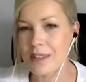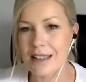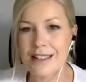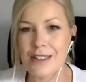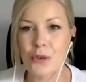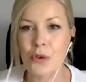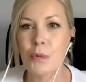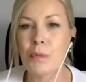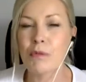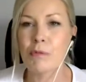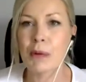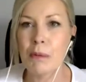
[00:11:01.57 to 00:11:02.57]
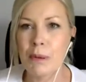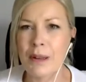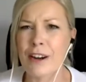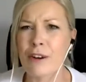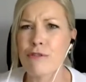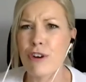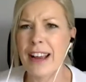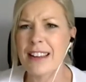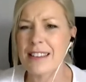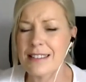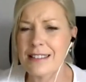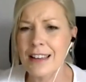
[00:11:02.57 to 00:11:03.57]
that it's a group of people that are
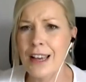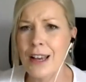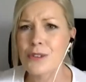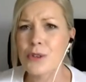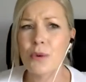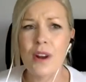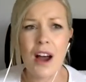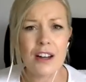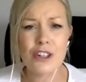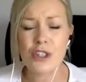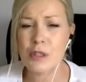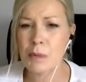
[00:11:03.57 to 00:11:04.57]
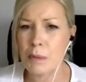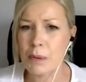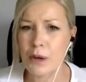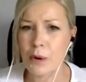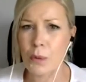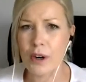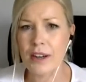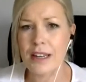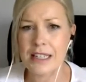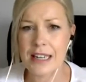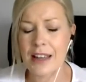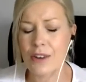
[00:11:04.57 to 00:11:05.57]
friends. So not just people that are
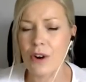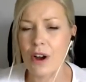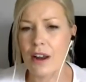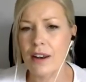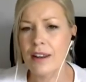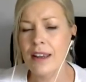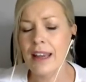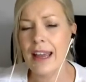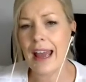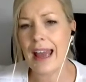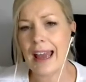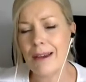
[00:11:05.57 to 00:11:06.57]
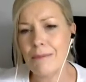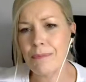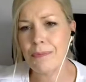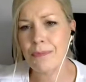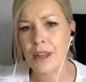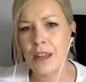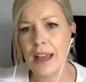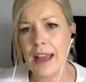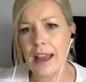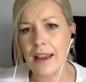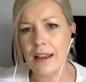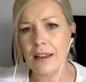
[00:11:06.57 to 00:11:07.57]
working together on um,
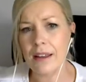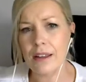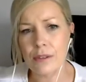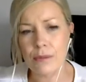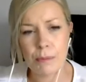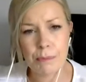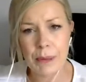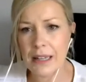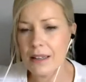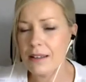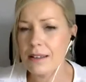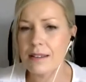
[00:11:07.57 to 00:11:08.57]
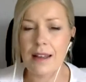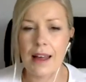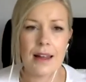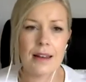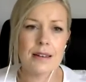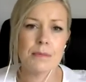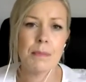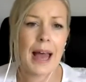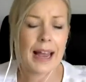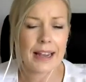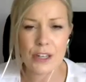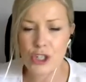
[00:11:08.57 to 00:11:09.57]
uh, bills and
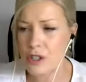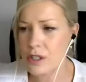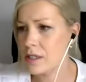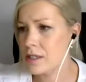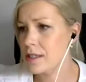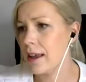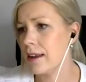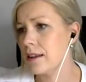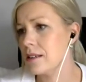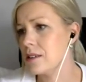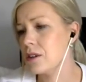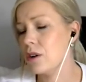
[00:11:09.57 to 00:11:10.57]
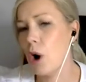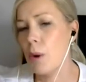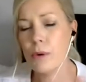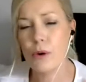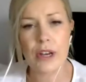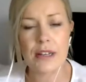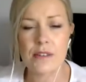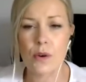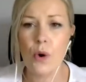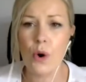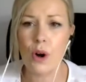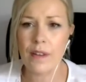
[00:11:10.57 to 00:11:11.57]
packages and upgrades and
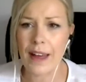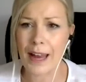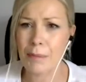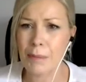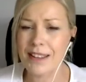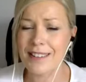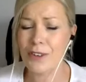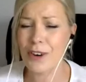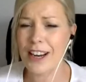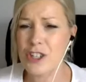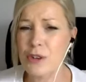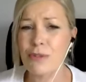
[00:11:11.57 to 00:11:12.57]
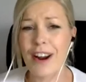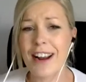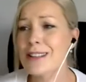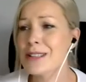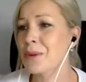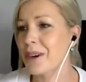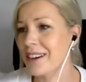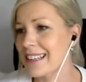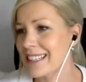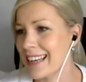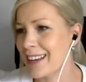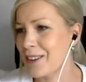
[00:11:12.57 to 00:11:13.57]
all of that, but that they're actually friends working
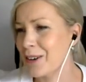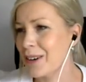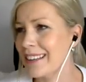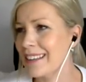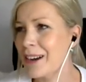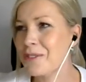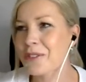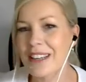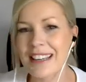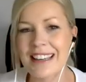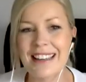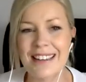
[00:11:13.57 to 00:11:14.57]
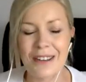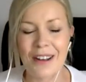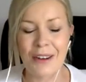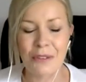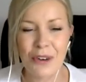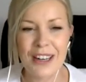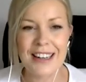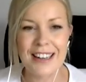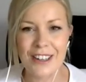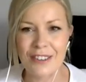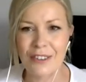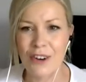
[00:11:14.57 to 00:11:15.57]
together. Like that really, I
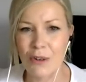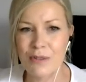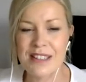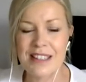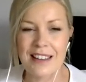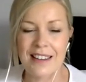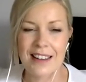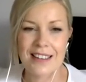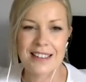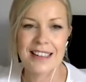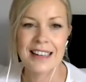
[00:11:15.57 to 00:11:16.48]
really love seeing that.